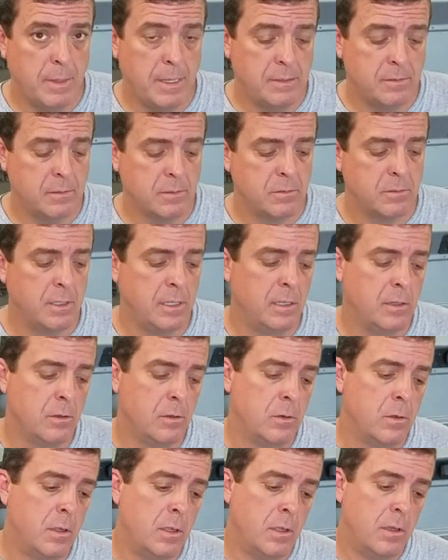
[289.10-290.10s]
piece of
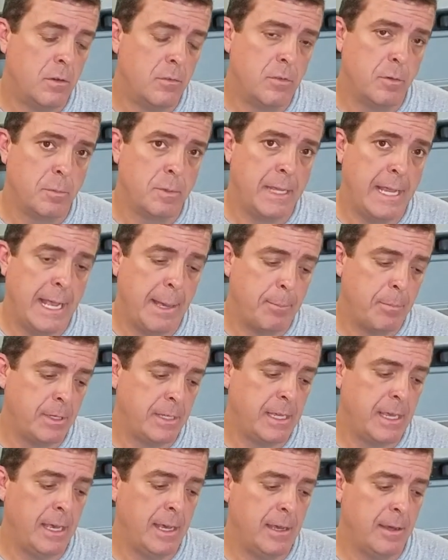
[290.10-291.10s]
steel from cap to
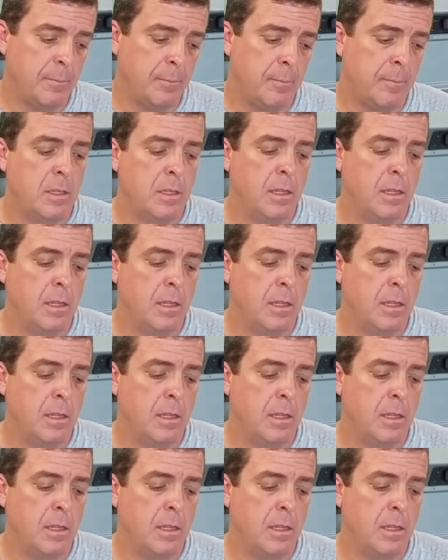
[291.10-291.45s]
cap,